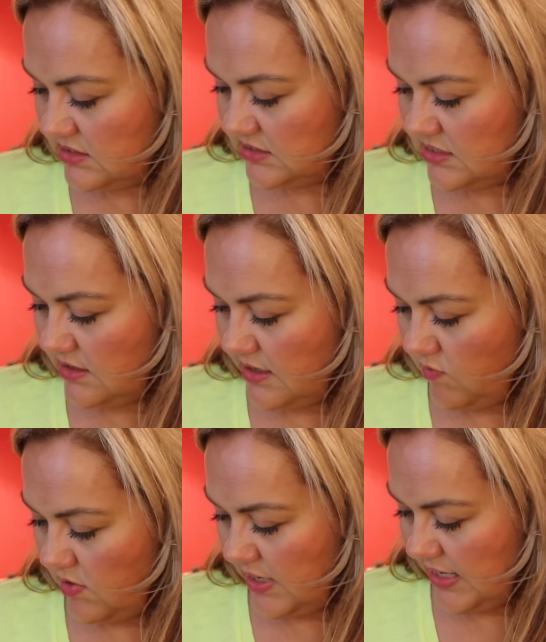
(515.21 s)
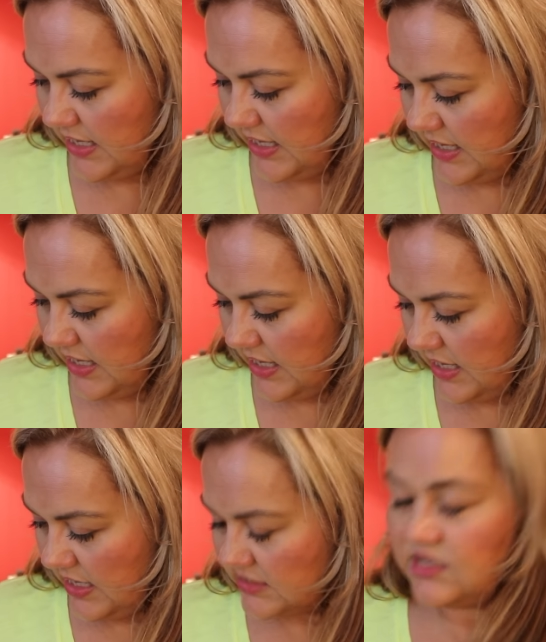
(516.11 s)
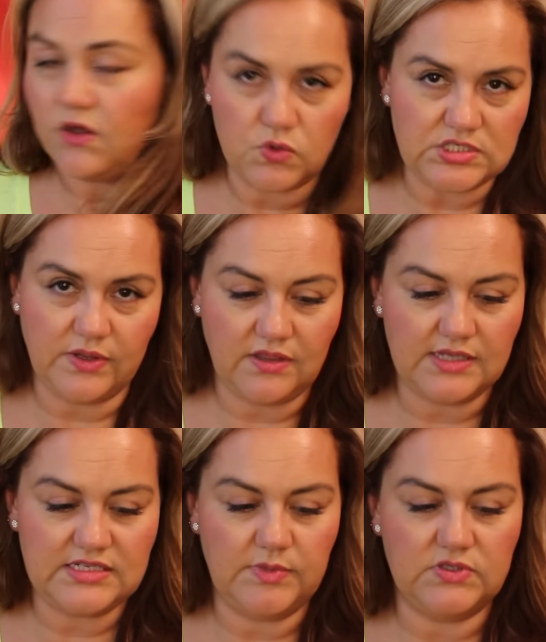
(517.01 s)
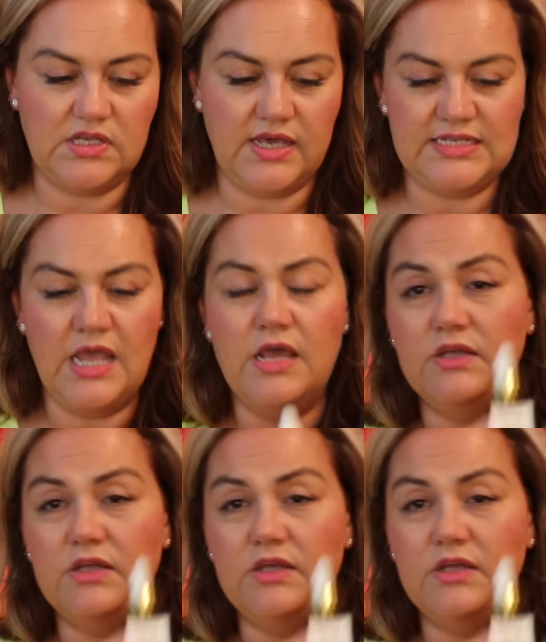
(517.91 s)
The Sunday Riley is also a 30mm size.